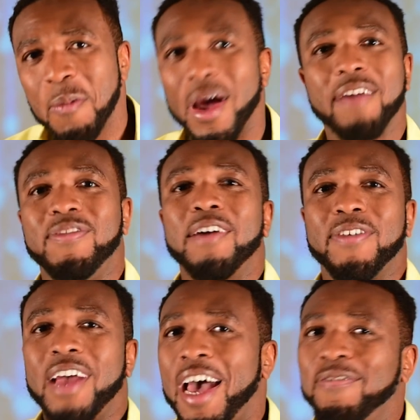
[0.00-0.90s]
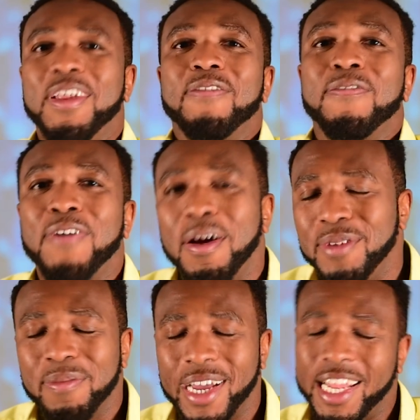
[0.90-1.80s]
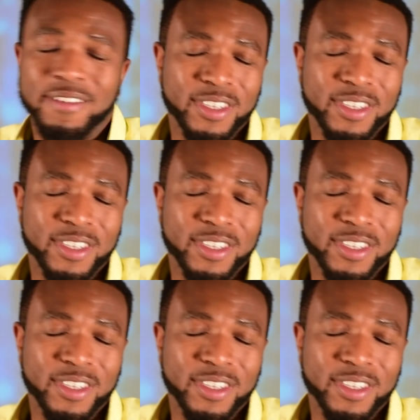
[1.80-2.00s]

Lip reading: but I've never farmed in my life,